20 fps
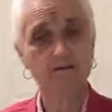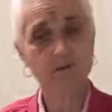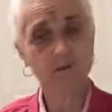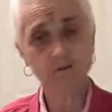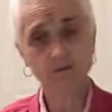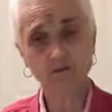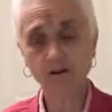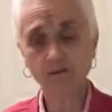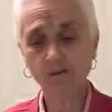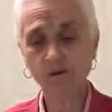
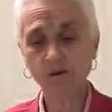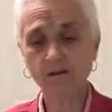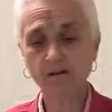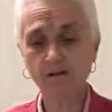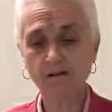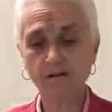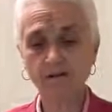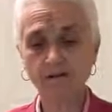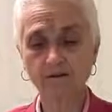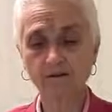
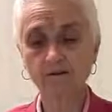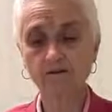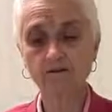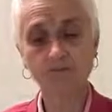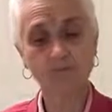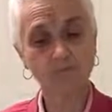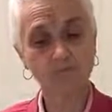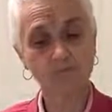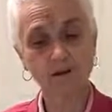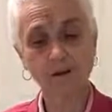Vishvamrita
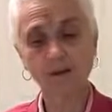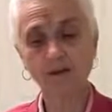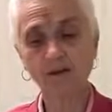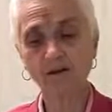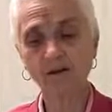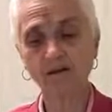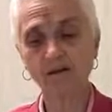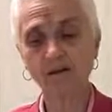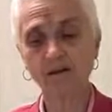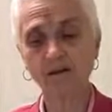took pity
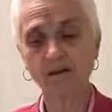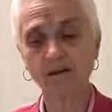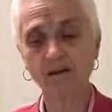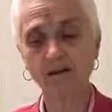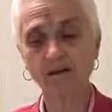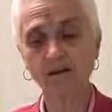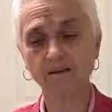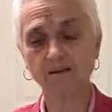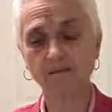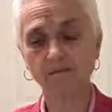on the
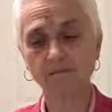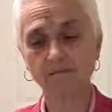king,